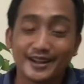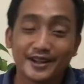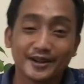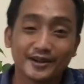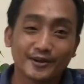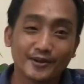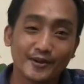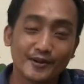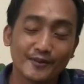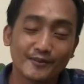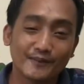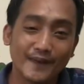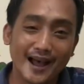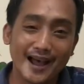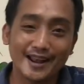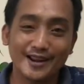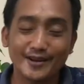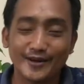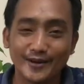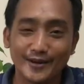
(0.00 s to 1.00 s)
kung
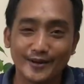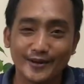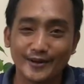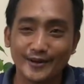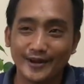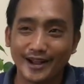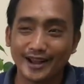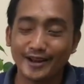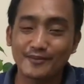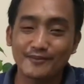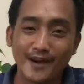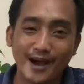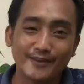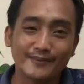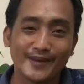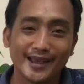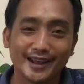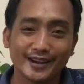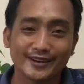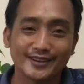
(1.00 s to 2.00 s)
paano, ano bang
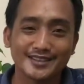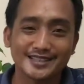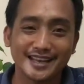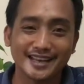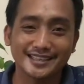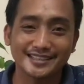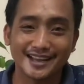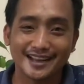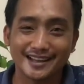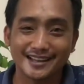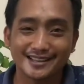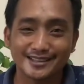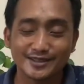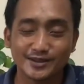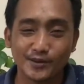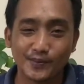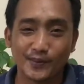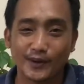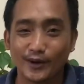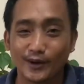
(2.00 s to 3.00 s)
meron sa isang
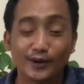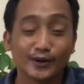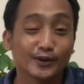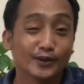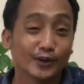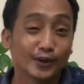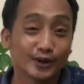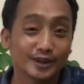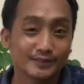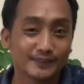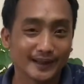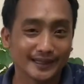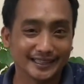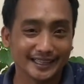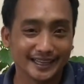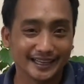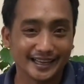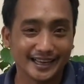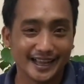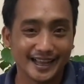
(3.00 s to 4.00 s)
super or good
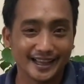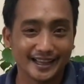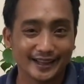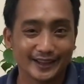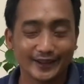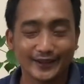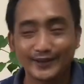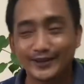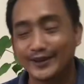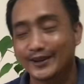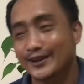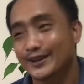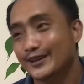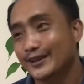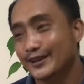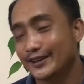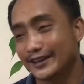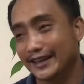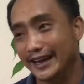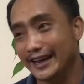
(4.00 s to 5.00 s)
material, no?
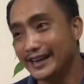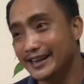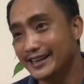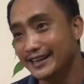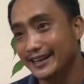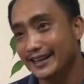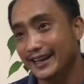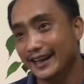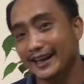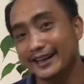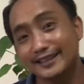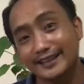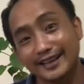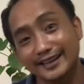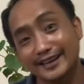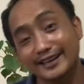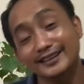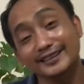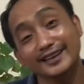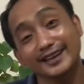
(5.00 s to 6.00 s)
Okay? And
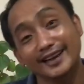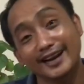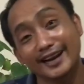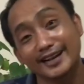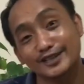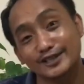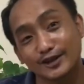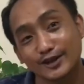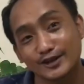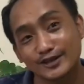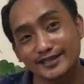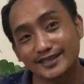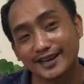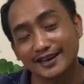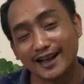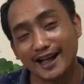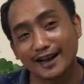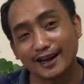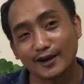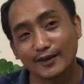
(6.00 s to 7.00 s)
then in relation sa
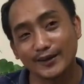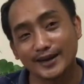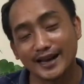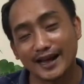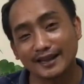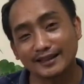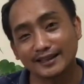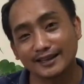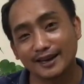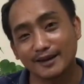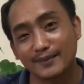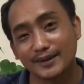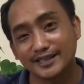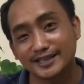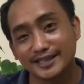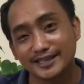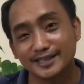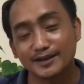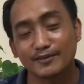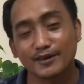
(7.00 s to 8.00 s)
gagawin natin na
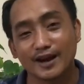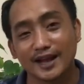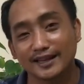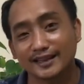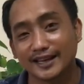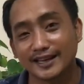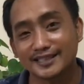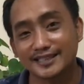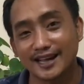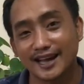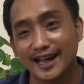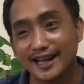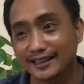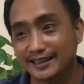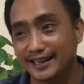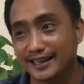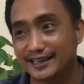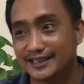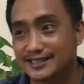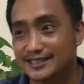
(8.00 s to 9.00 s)
magsisimula tayo sa
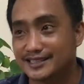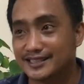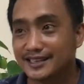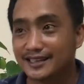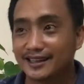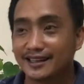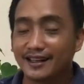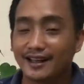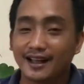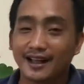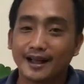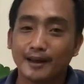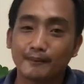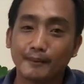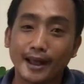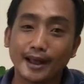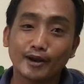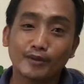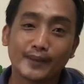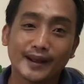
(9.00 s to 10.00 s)
cuttings,
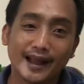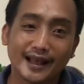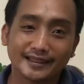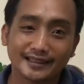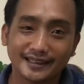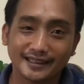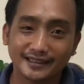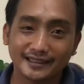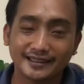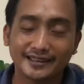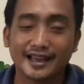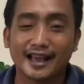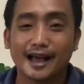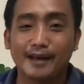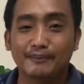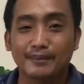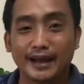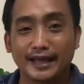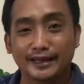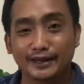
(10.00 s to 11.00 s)
paano ba natin
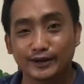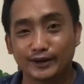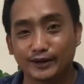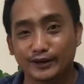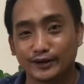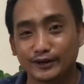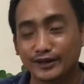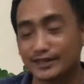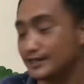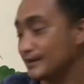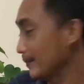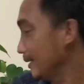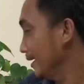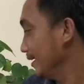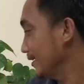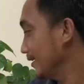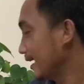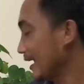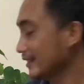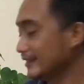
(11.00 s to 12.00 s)
i-apply yun, no? Kasi
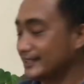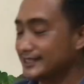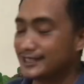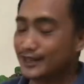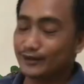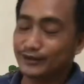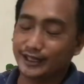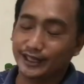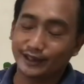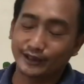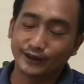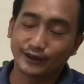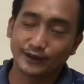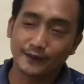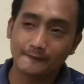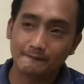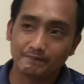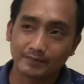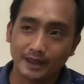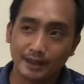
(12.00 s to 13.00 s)
may cuttings ako dito, no,
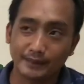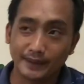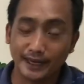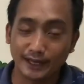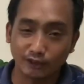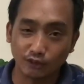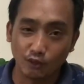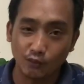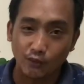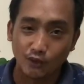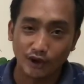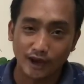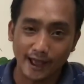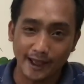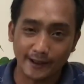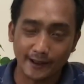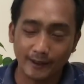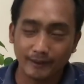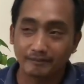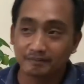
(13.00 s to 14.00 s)
na pinatubo na,
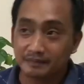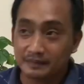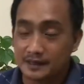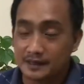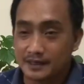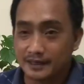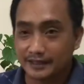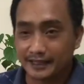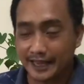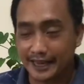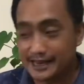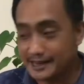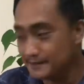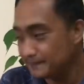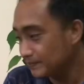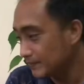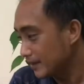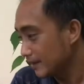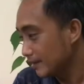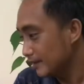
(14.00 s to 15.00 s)
no?
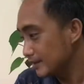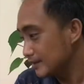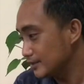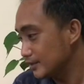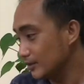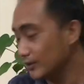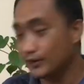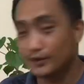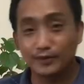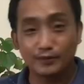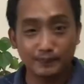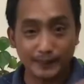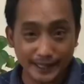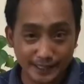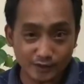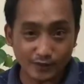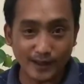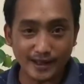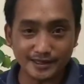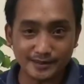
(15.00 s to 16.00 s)
Okay? So,
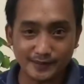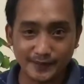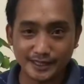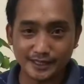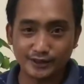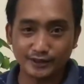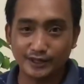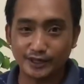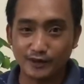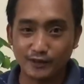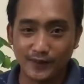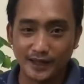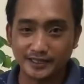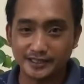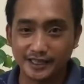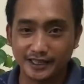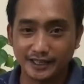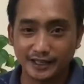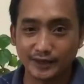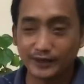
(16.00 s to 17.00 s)
please watch, please continue
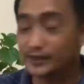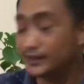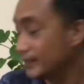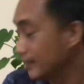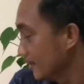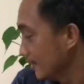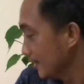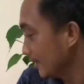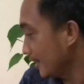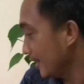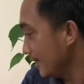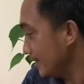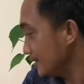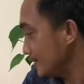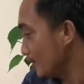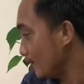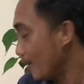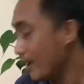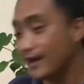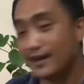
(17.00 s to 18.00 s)
watching, no? Okay?
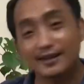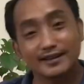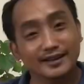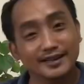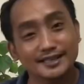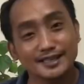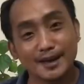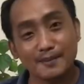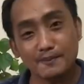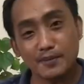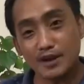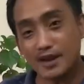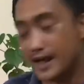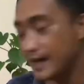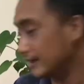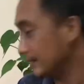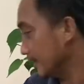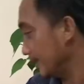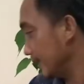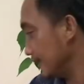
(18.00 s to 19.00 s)
So, ang example
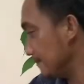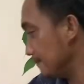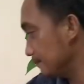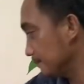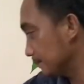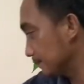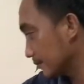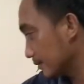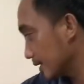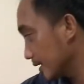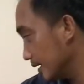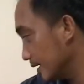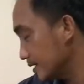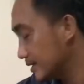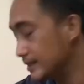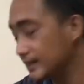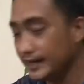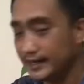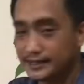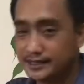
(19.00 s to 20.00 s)
natin
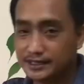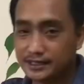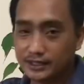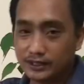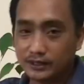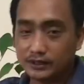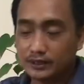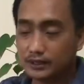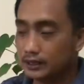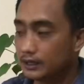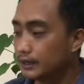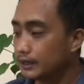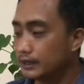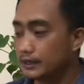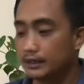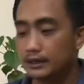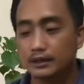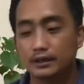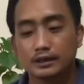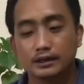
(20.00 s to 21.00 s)
is this, no?
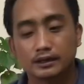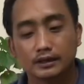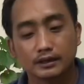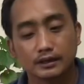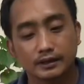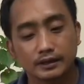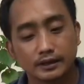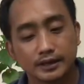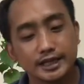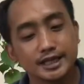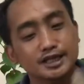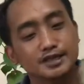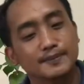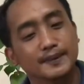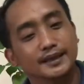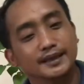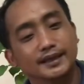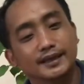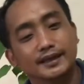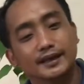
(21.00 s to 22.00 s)
This
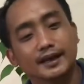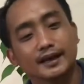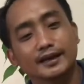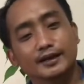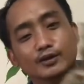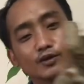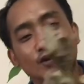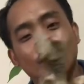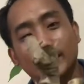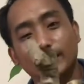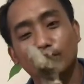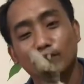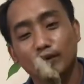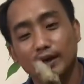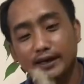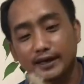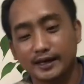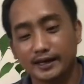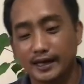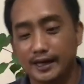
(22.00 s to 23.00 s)
material, hinukay ko
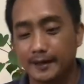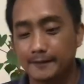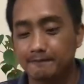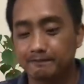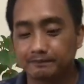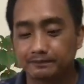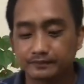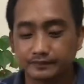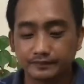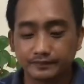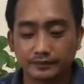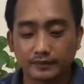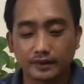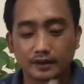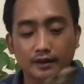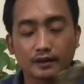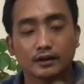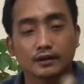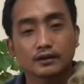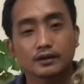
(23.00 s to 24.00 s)
kanina,
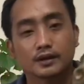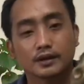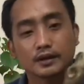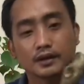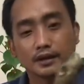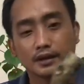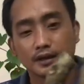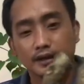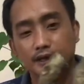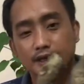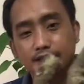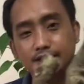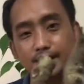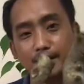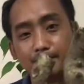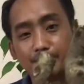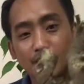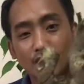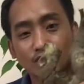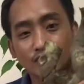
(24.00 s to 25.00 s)
is
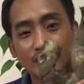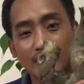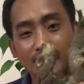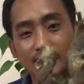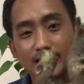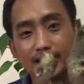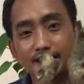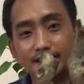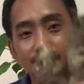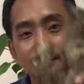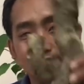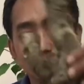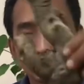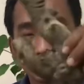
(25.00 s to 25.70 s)
abgaw dagat.